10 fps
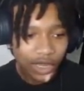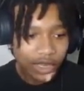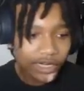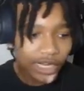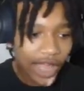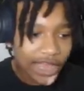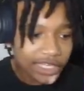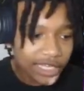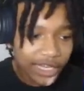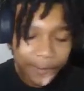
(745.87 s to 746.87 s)
Nigga, I
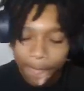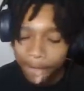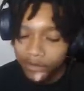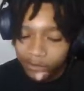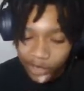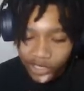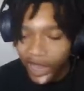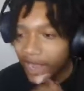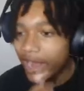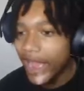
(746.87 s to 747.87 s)
said, bro,
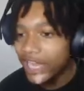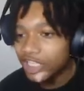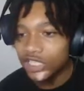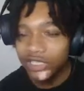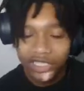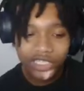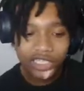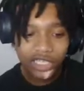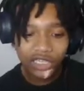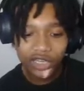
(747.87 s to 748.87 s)
y'all gotta actually listen
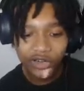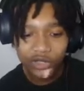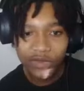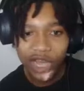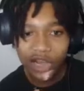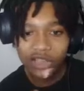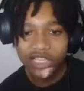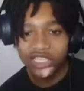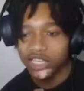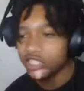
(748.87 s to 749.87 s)
to the lyrics when y'all are
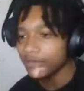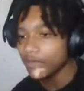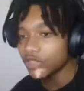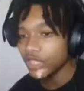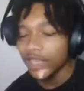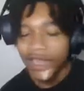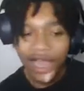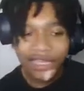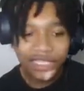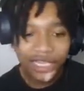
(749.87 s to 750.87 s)
listening to music.
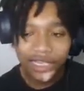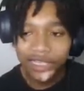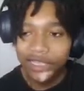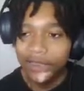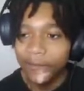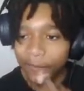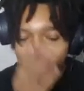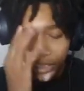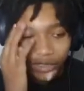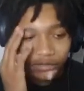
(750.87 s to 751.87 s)
I said,
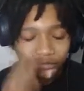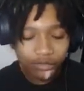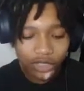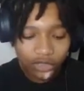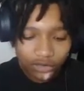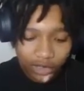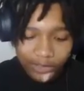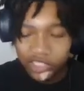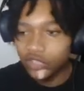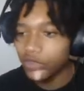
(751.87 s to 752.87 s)
bro, let
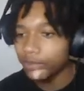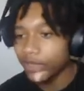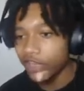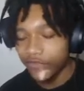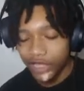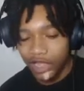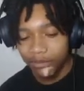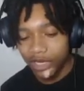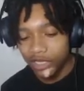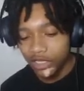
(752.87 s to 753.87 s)
me just replay it for y'all,
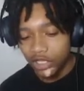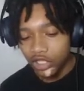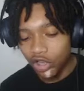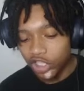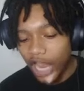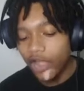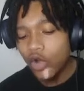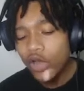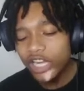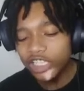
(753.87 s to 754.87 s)
bro. Yo, chat,
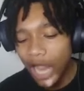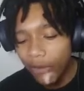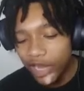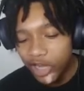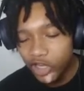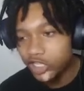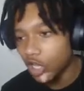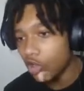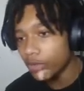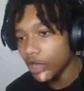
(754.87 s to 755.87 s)
who in the chat wanna hear the
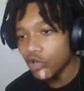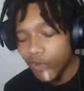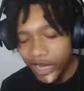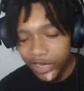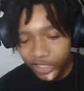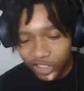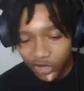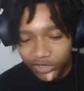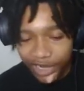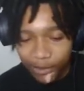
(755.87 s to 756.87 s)
song, bro? Who wanna hear the
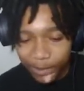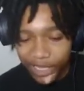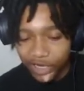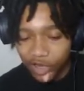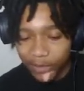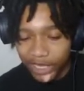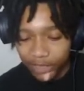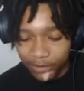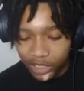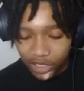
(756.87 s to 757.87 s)
song that I'm planning on
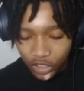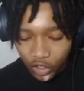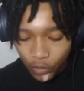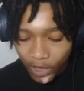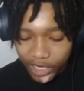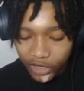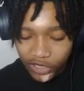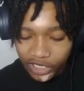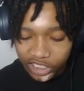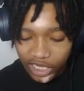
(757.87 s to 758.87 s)
making, bro? Who wanna hear
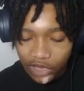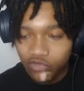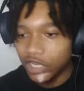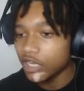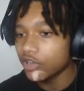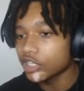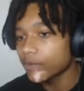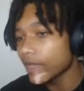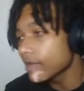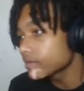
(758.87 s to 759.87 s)
it in the chat? Who didn't hear it?
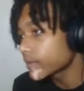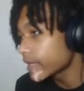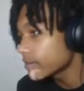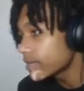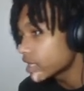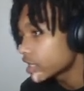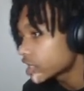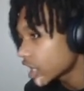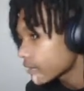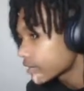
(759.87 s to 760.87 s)
Spam, spam me in the
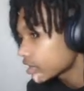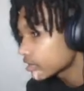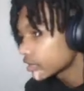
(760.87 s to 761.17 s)
chat, bro.